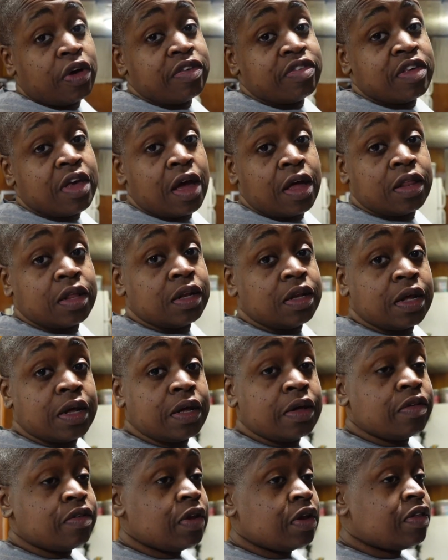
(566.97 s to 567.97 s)
See how the
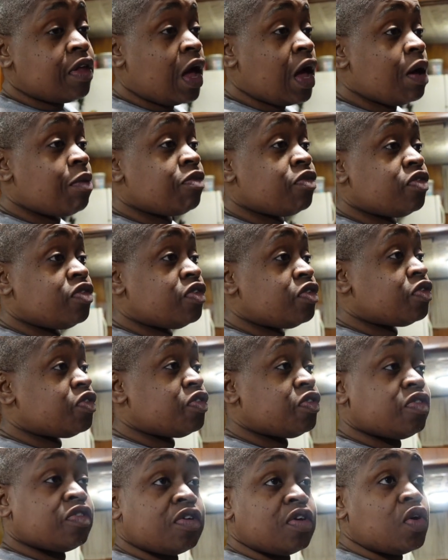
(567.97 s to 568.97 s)
days and the times
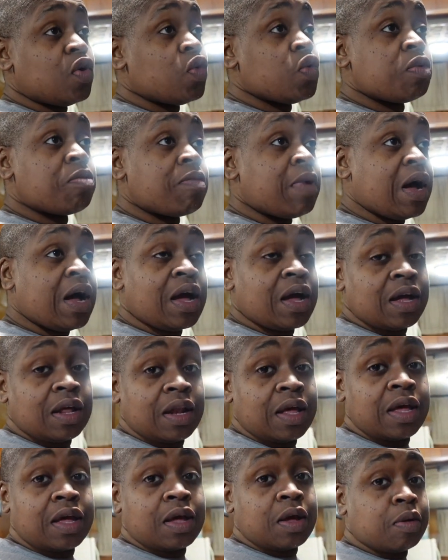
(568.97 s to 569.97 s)
just going by,
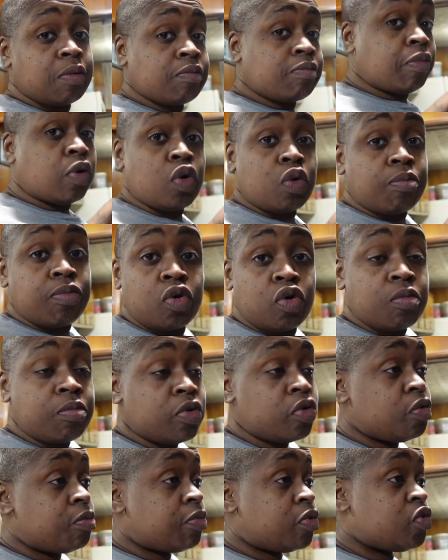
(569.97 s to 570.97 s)
like boom, boom,
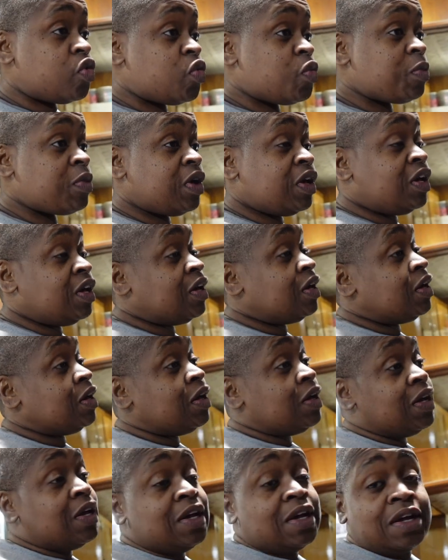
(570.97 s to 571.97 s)
boom, boom.
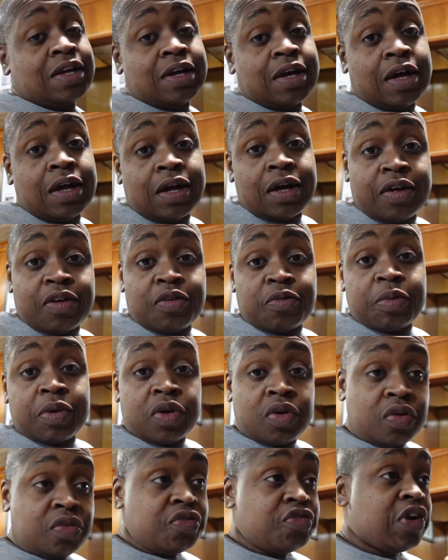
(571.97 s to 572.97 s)
Uh, it's
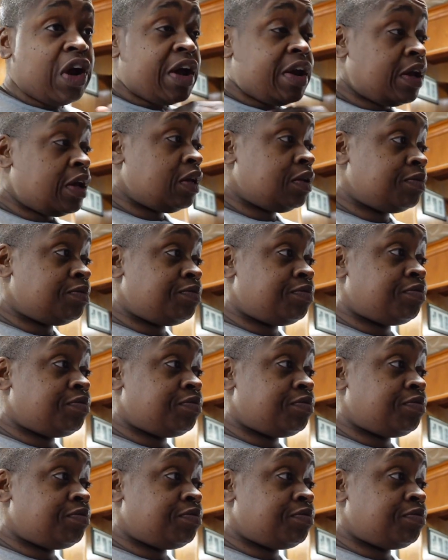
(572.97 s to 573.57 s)
been a good Friday.